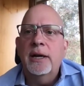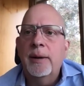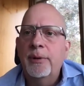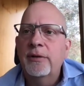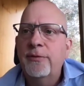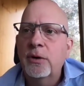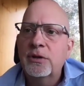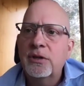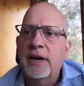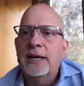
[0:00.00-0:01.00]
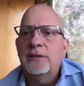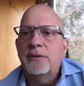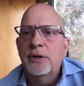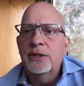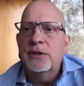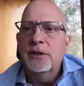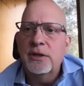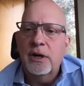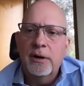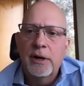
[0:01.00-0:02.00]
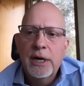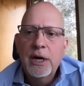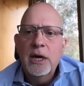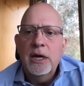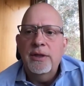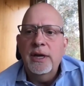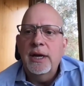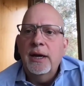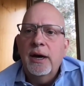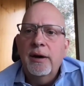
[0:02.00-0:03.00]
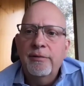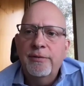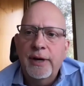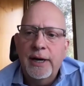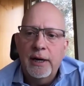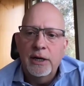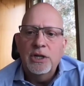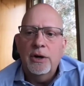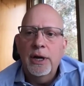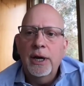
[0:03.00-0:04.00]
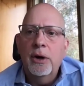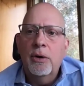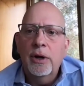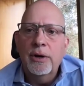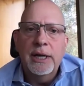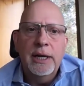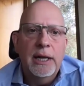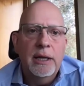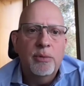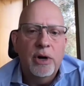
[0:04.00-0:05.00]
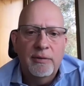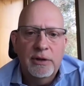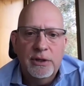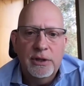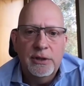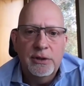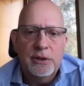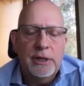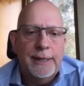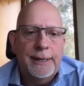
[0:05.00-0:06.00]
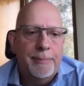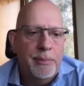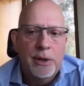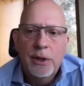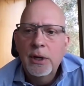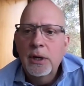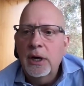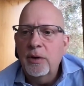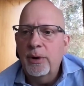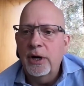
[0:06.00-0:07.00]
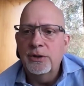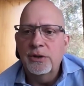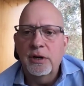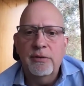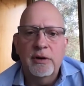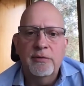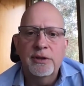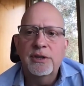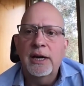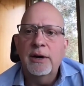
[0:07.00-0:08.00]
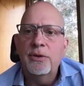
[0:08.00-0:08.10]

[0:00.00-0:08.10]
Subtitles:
A couple of folks have asked, for instance, are you thinking of Ontario or other Canadian provinces, other parts of the